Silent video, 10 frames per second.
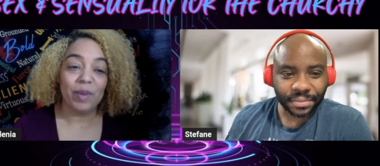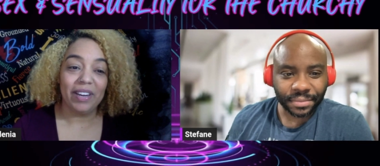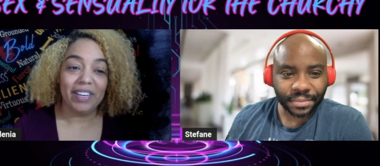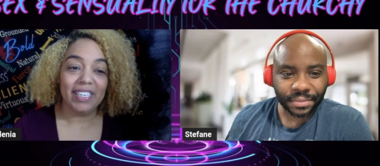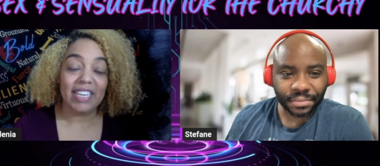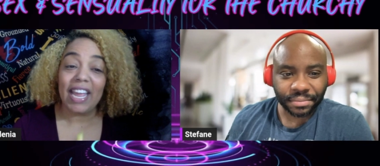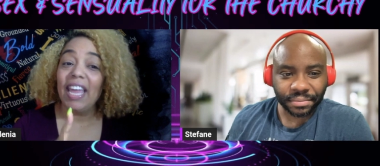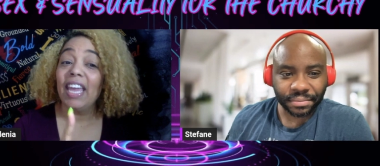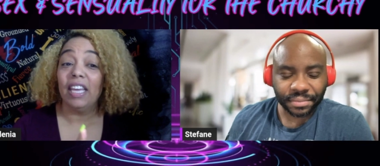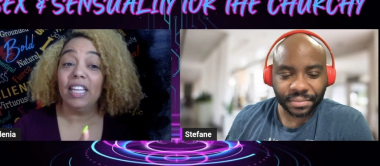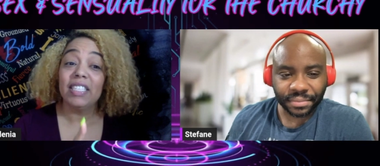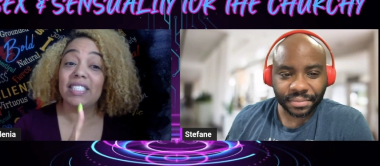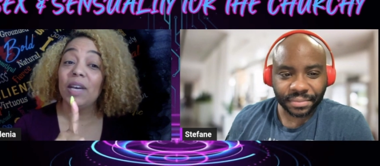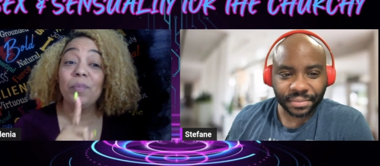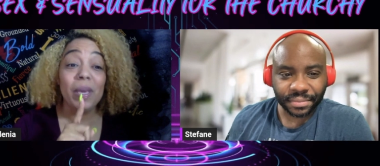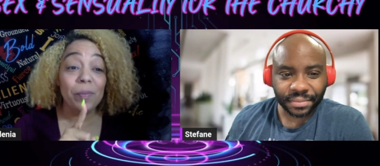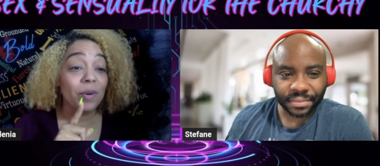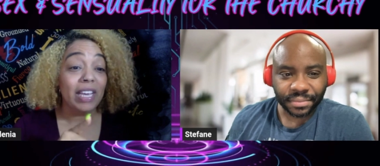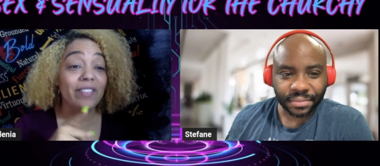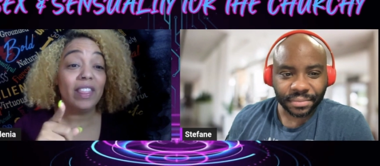Speaker 1: marriage. And some
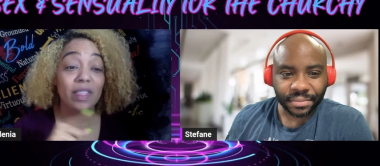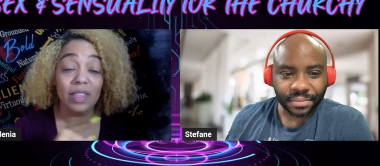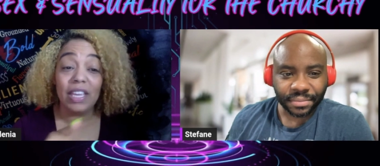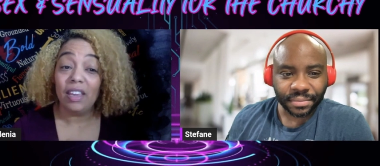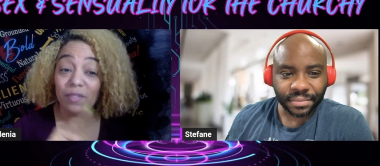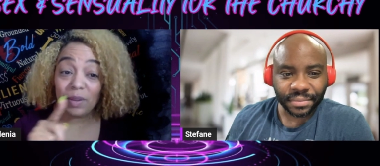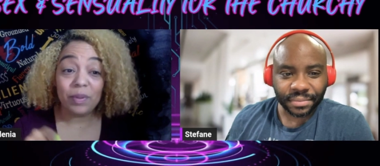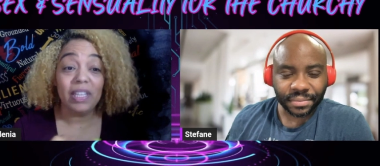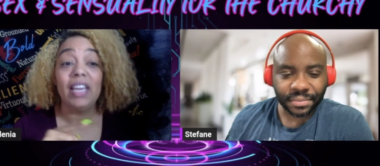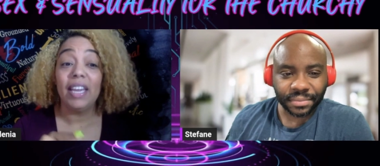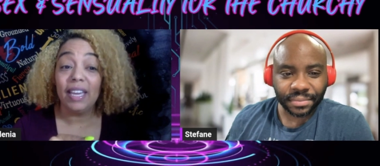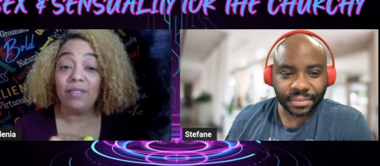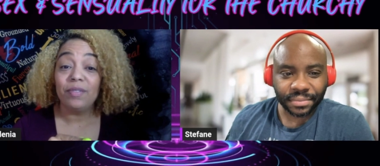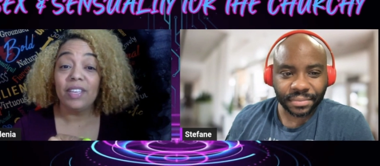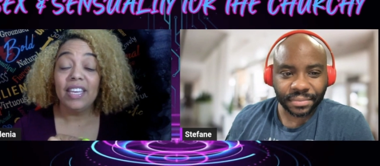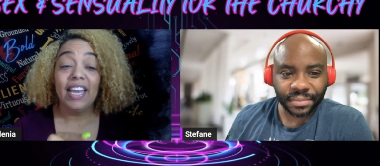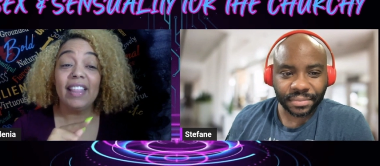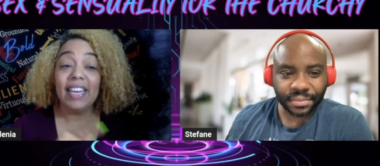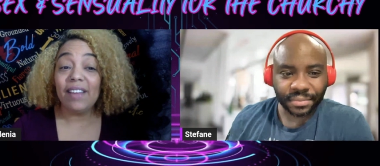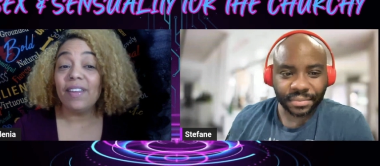people even even believe
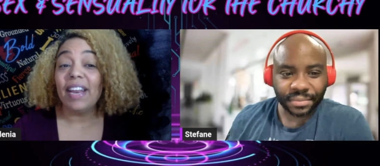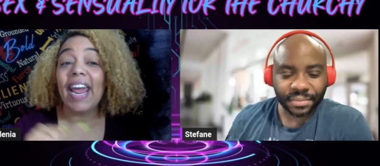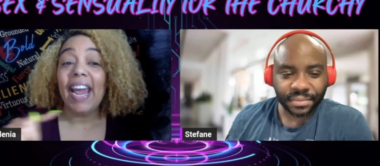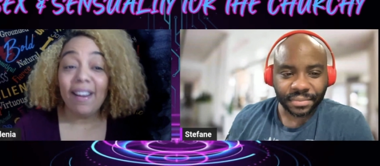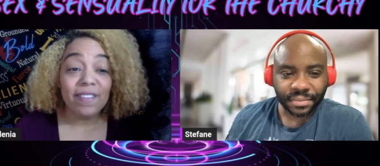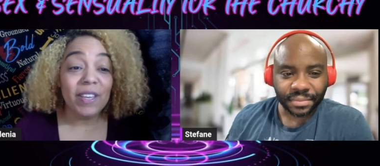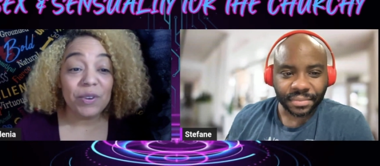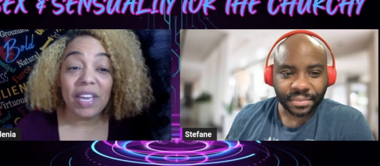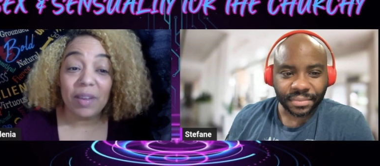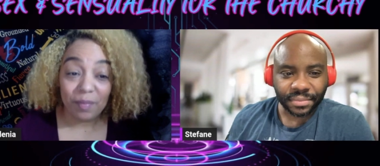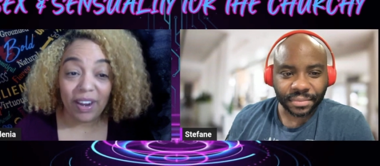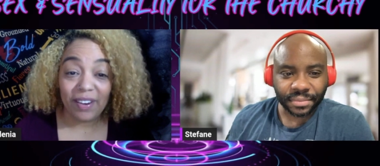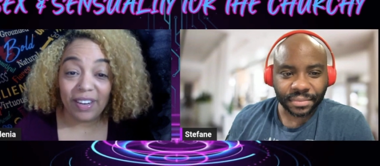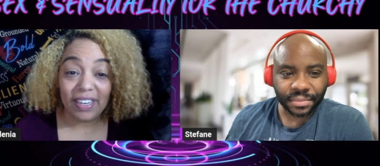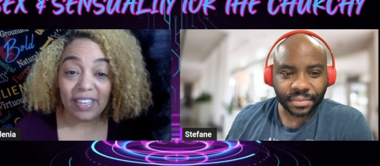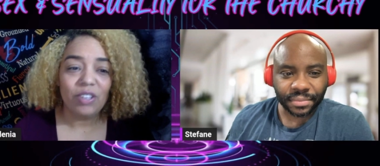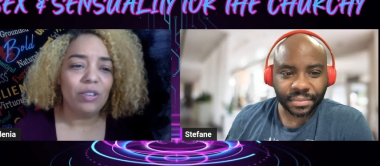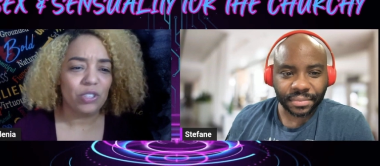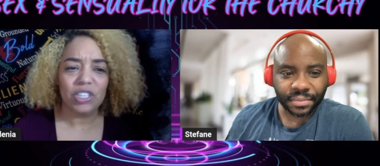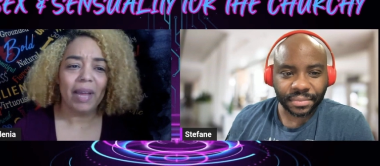that even after you get married,
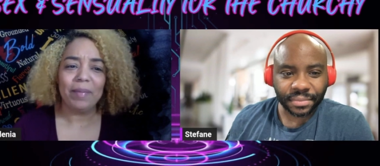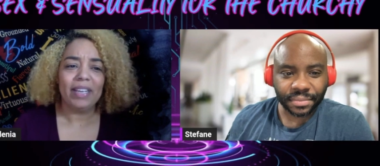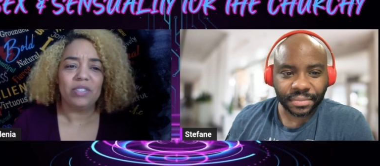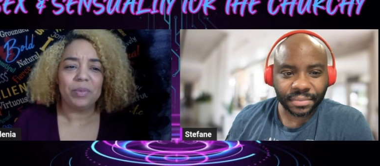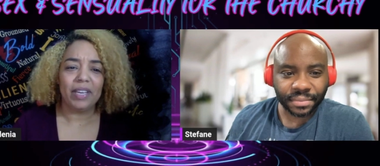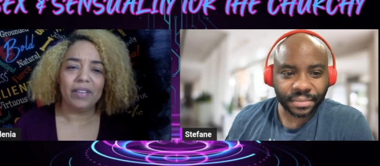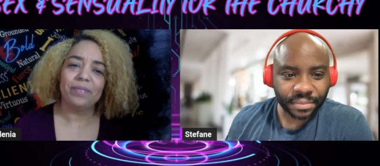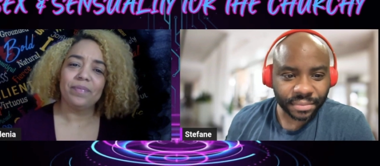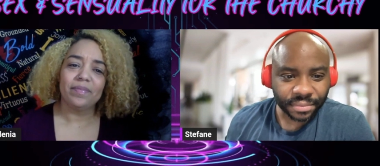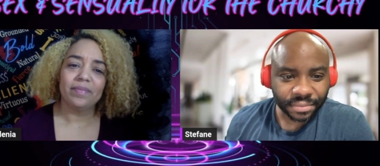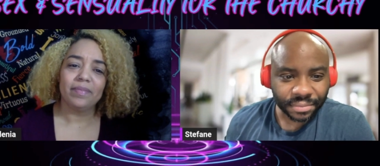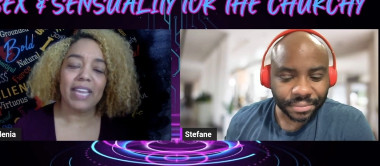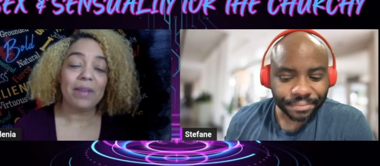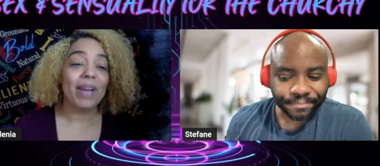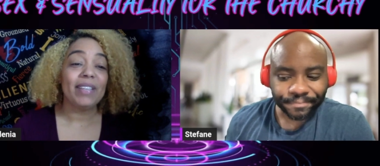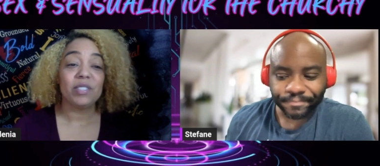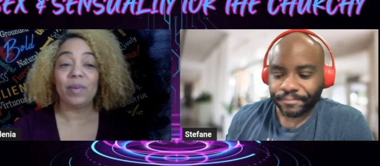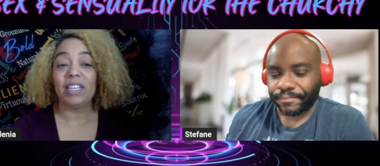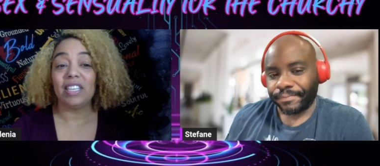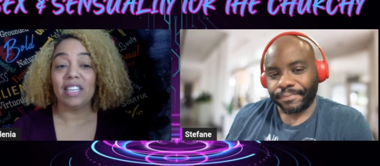you should not masturbate. That
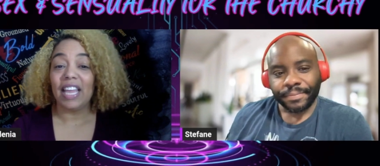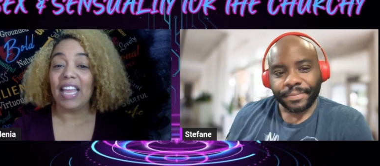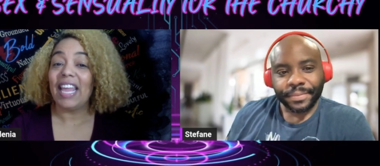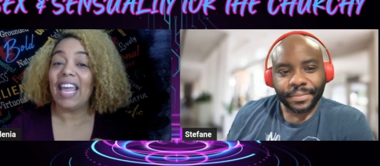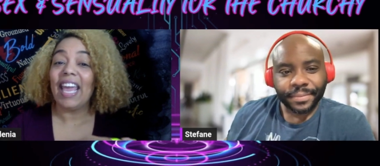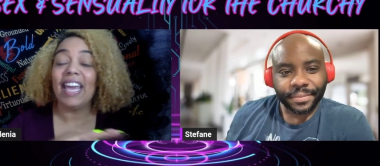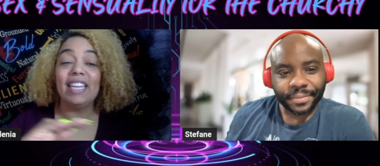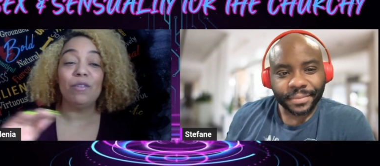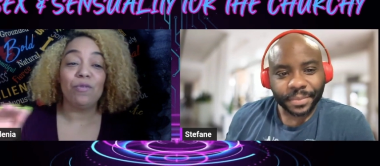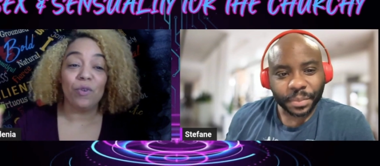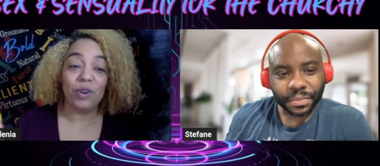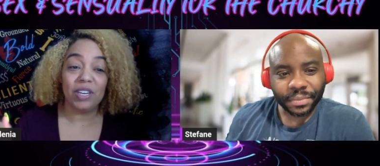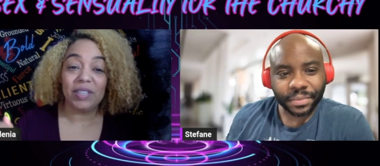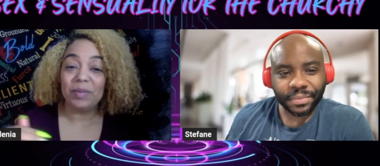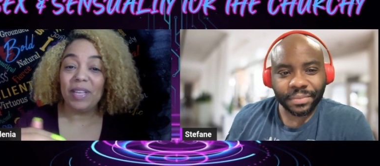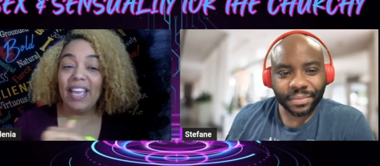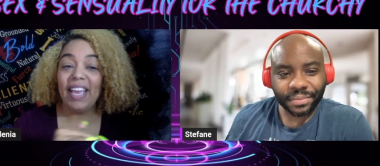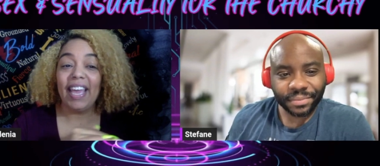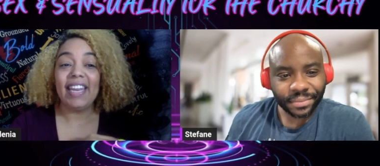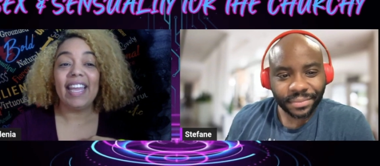masturbation in any form
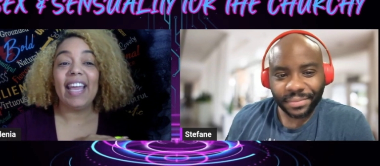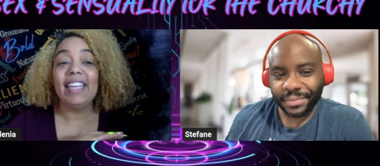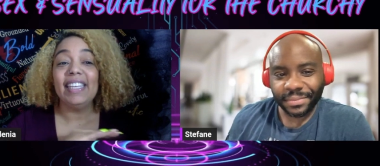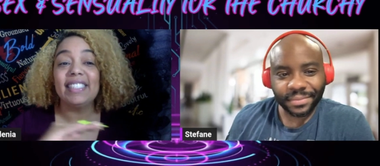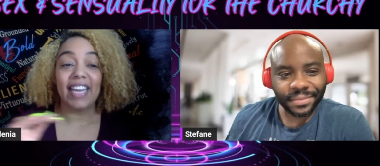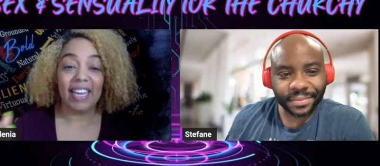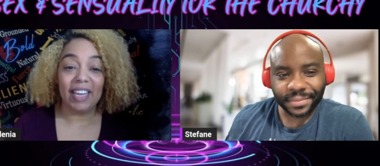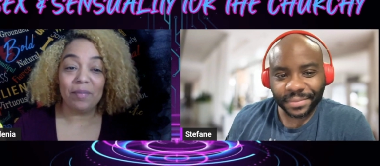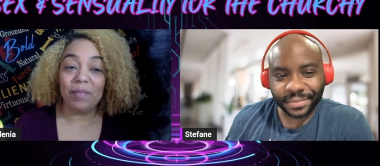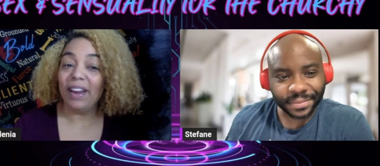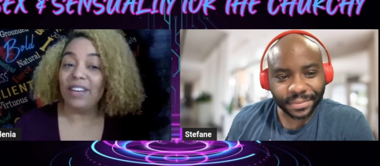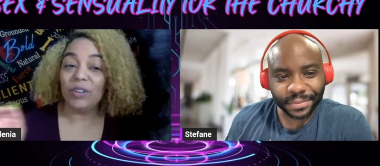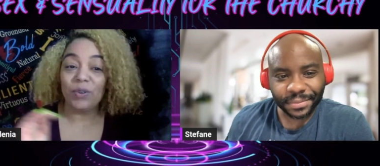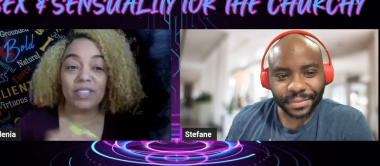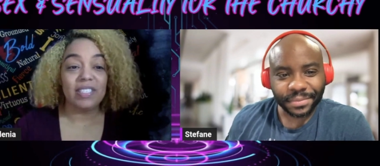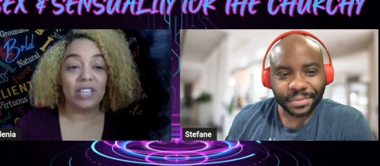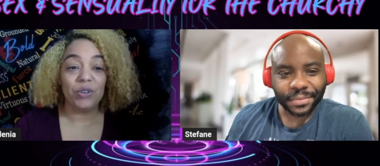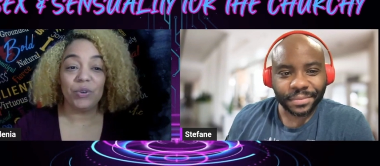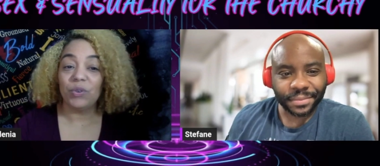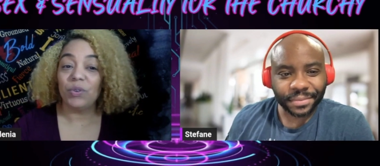at any time, married or
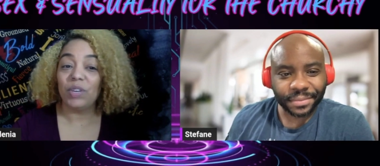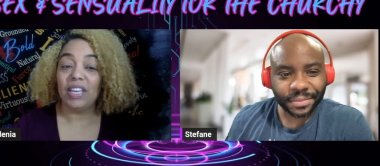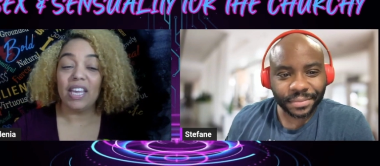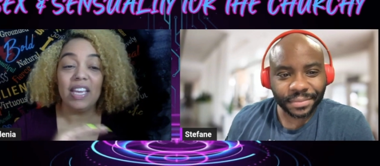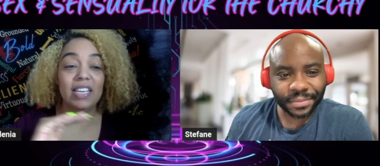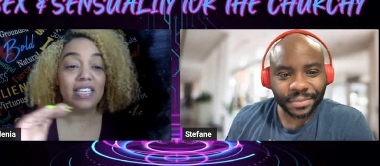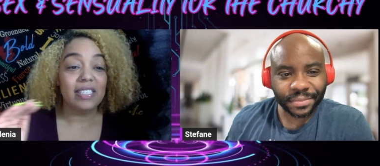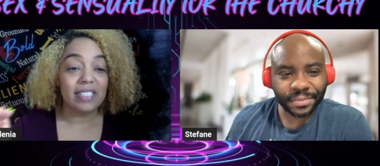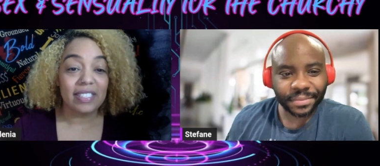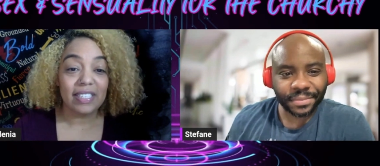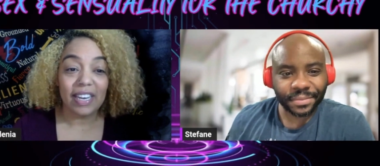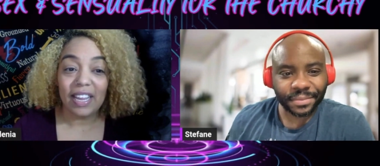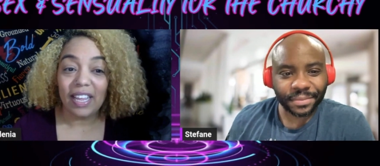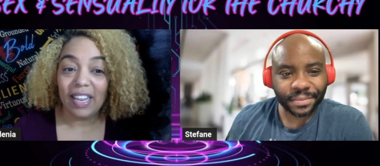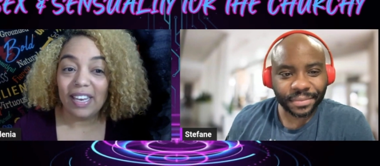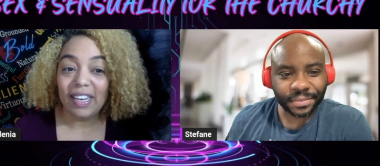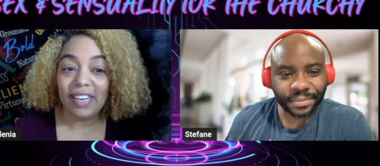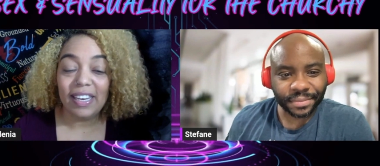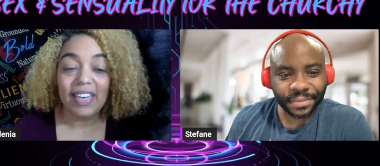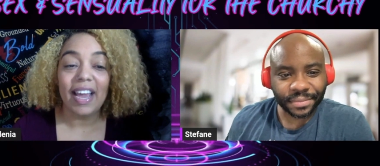single, is
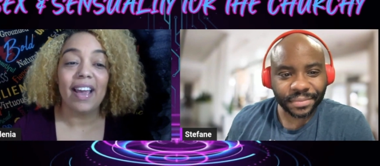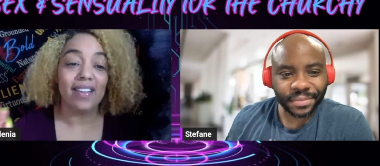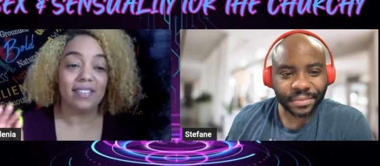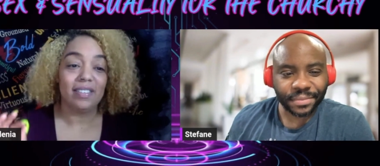not